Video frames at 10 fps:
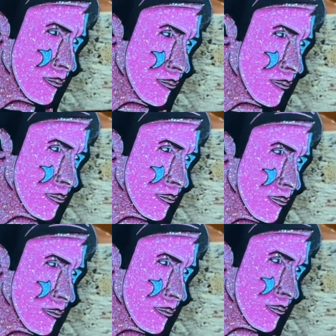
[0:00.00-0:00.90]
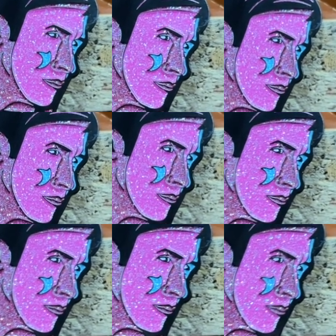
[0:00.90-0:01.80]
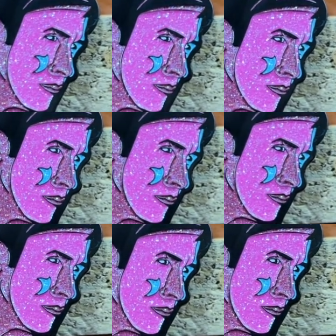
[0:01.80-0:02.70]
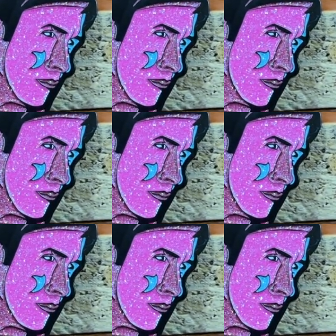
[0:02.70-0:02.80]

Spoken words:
glitter in there. It's so sparkly.